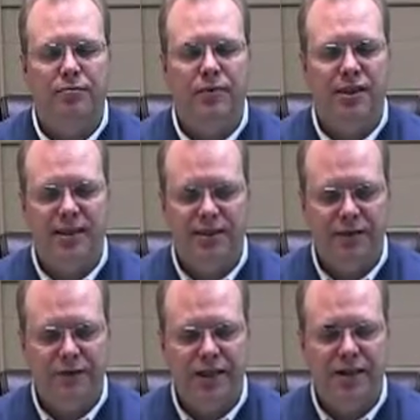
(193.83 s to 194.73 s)
The
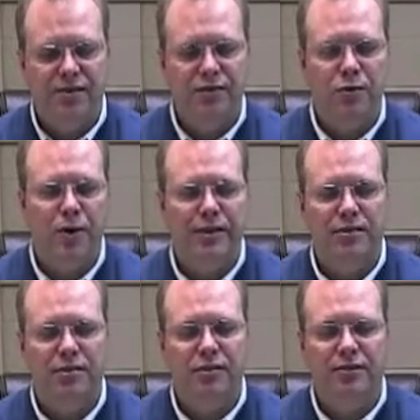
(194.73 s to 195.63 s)
identification of the
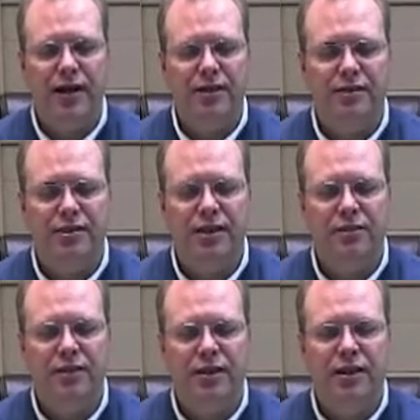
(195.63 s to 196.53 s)
righteousness of God as a
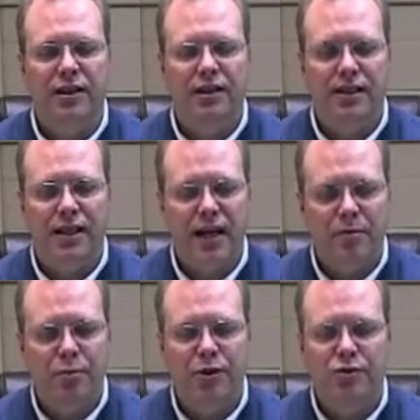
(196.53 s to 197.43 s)
gift that God
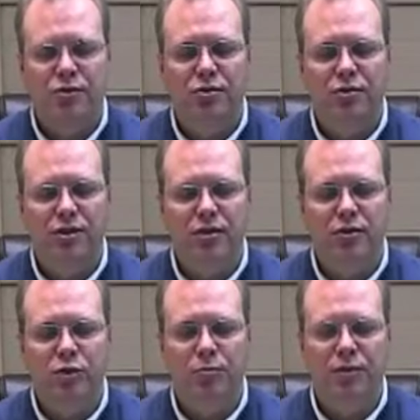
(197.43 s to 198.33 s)
imputes to the sinner
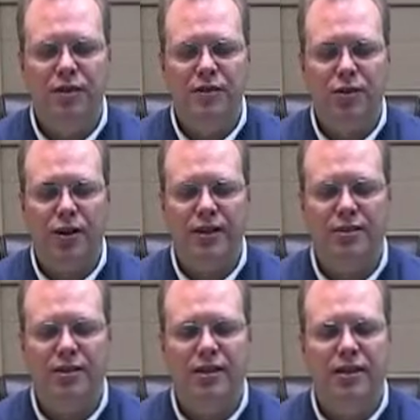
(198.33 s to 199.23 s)
who believes in
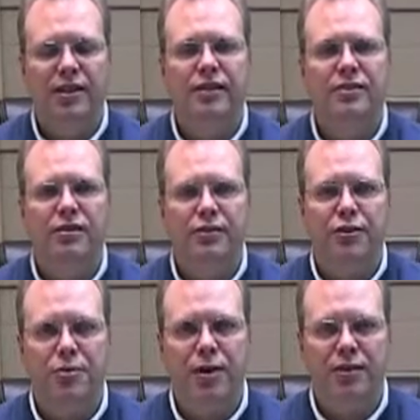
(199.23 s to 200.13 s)
Christ is clear
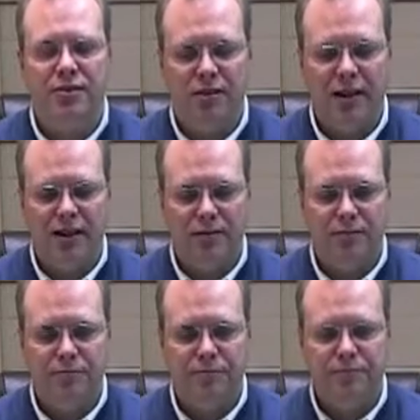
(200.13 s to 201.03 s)
throughout this letter.
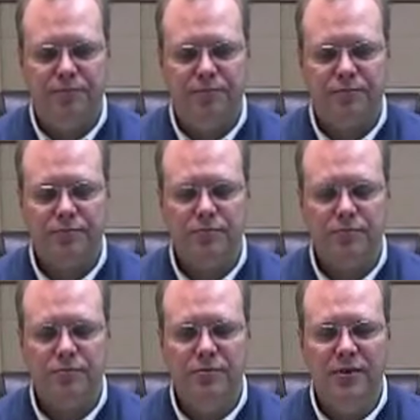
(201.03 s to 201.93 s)

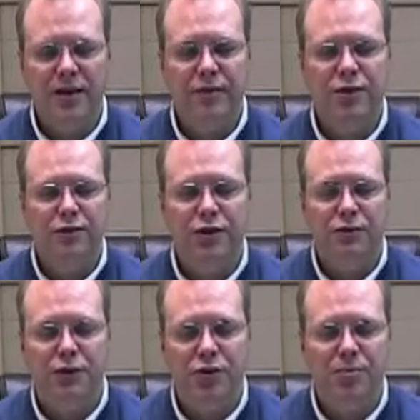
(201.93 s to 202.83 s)
Evidence for this
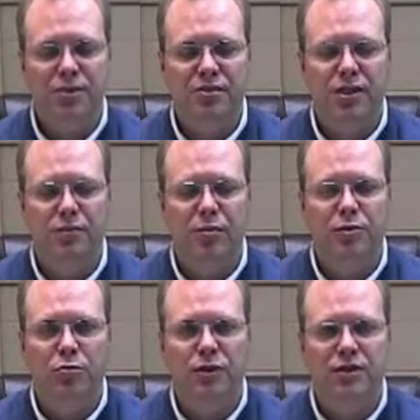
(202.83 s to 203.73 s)
view can be seen in
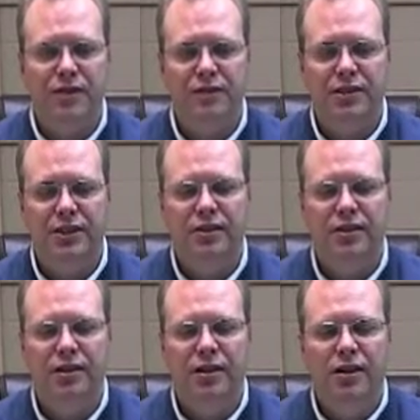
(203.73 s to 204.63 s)
Romans 1:17,
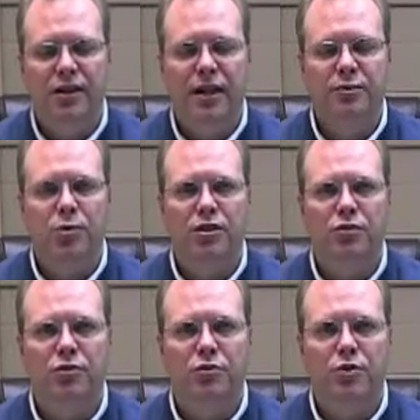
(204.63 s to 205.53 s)
as well
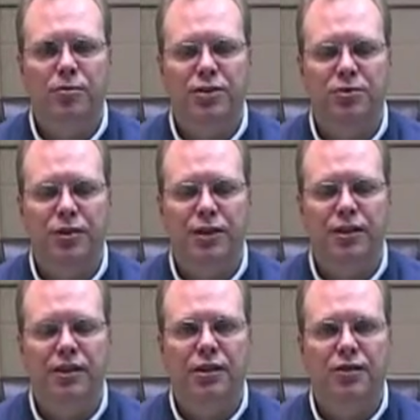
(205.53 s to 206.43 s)
as Romans
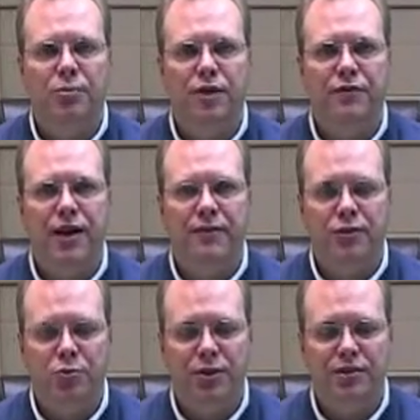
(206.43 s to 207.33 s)
3:25 and
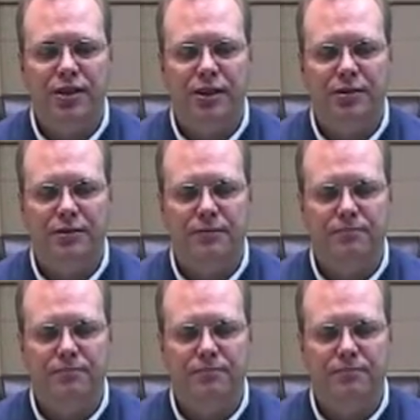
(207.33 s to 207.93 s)
26.